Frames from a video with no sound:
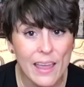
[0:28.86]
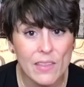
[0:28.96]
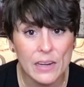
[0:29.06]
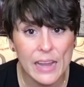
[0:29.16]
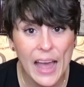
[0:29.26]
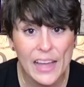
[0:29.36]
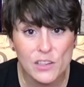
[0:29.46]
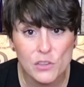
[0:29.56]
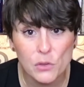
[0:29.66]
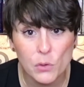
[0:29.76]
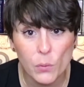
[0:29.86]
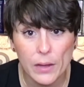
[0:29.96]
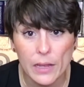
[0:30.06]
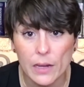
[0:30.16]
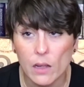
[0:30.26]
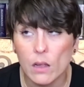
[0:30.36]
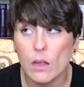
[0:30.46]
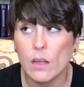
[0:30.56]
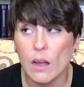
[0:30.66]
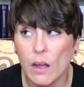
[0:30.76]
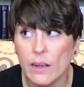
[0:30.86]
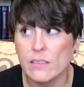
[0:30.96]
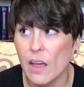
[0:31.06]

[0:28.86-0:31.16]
and then I had to, and guys,